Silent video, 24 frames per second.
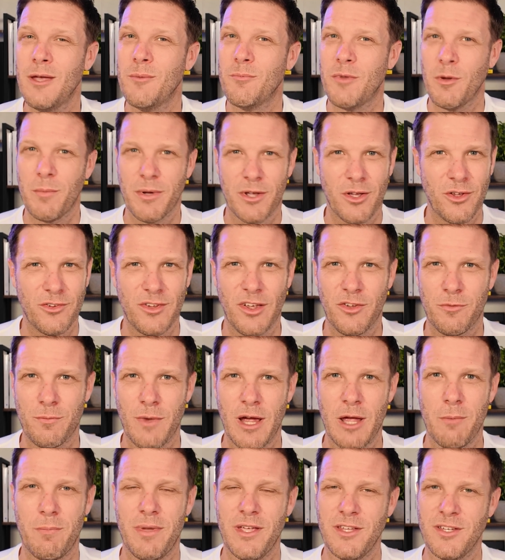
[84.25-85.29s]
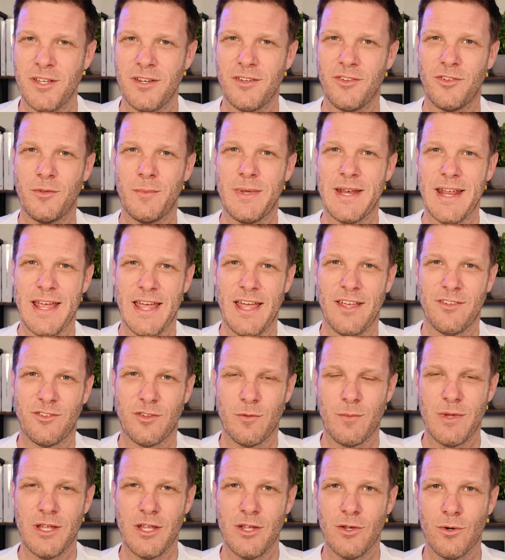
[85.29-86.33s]
But because that's my opinion doesn't mean it has
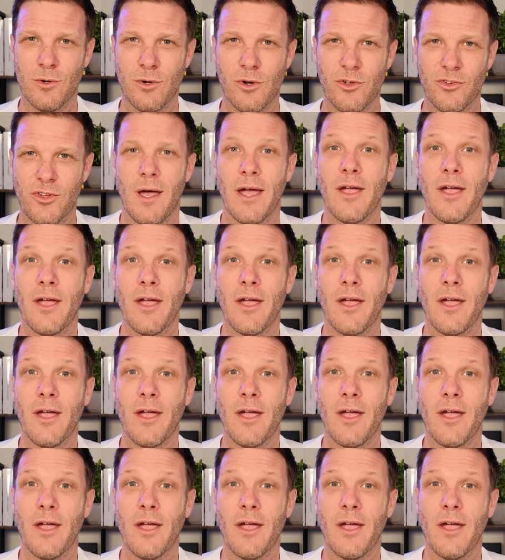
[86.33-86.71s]
to be yours.